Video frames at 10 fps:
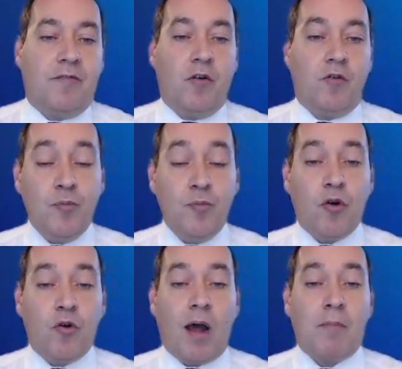Data for
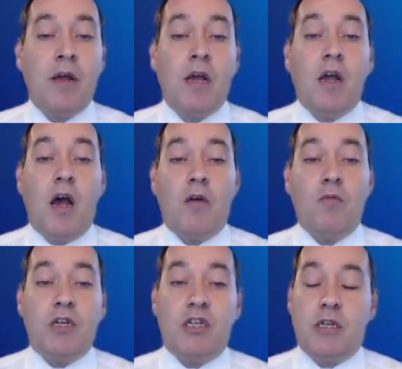Good program,
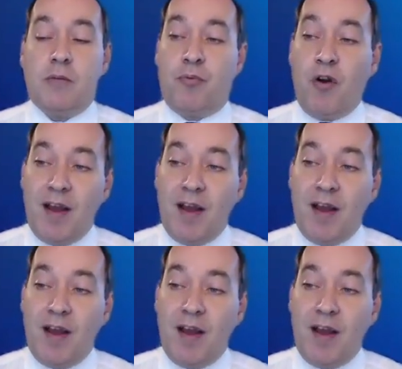which